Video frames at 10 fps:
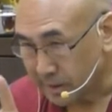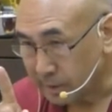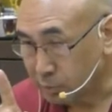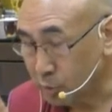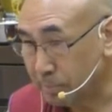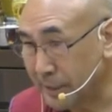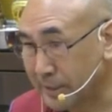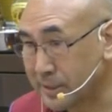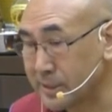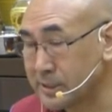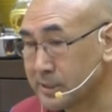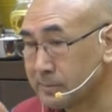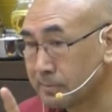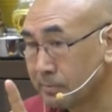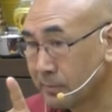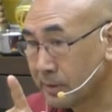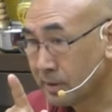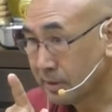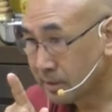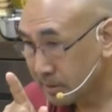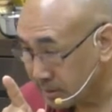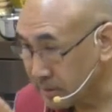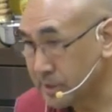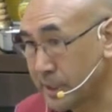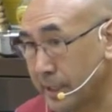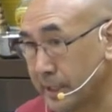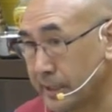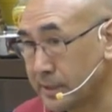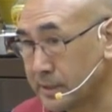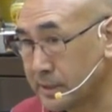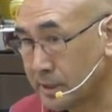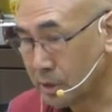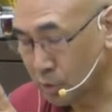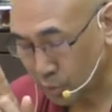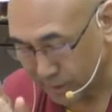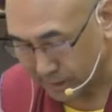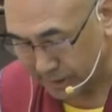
if you practice three trainings, you can